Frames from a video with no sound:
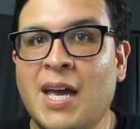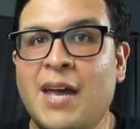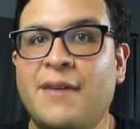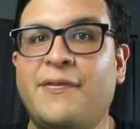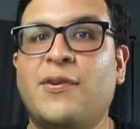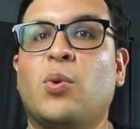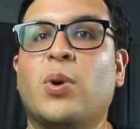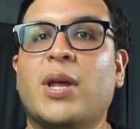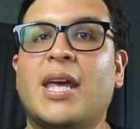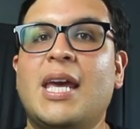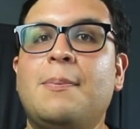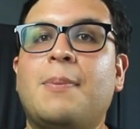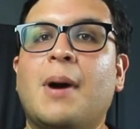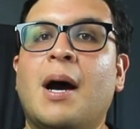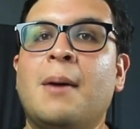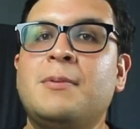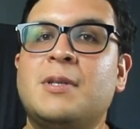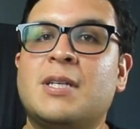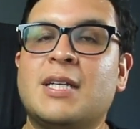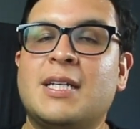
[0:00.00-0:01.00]
If you wanna keep
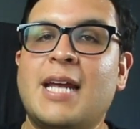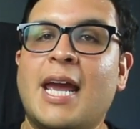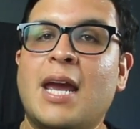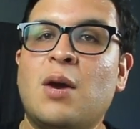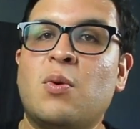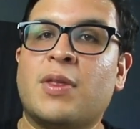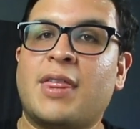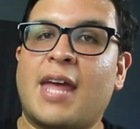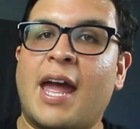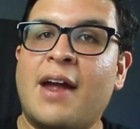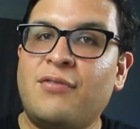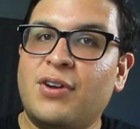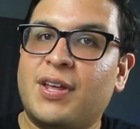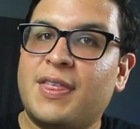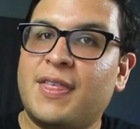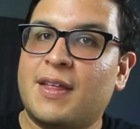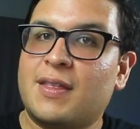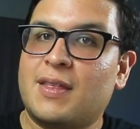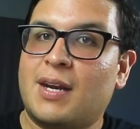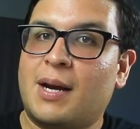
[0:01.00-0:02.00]
up to date with
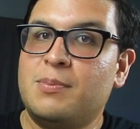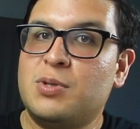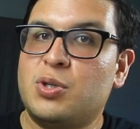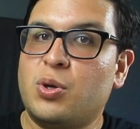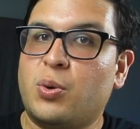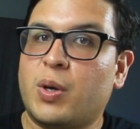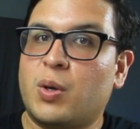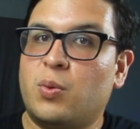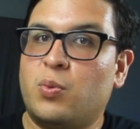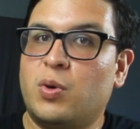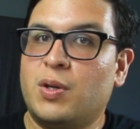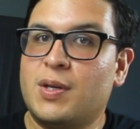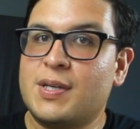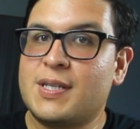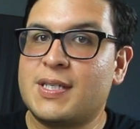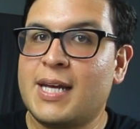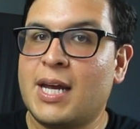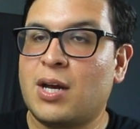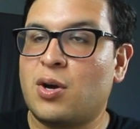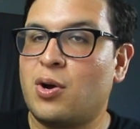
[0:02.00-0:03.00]
everything that I'm doing in real
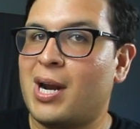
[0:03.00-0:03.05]
estate,